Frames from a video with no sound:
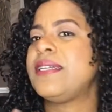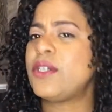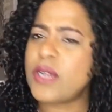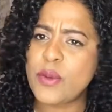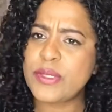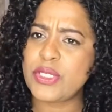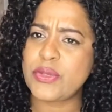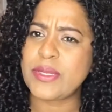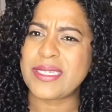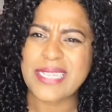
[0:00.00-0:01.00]
Don't always
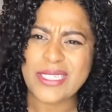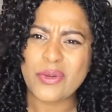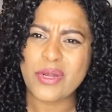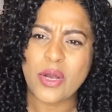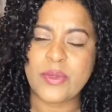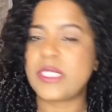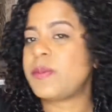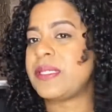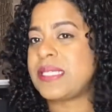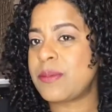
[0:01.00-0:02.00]
do this, I don't always,
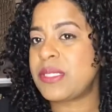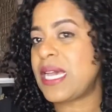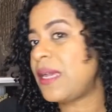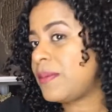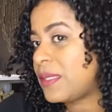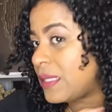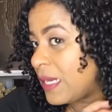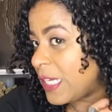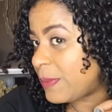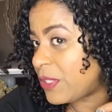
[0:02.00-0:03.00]
but sometimes,
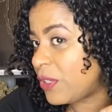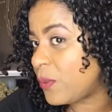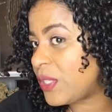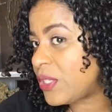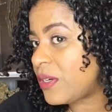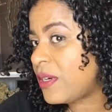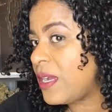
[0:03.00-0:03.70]
especially in the winter,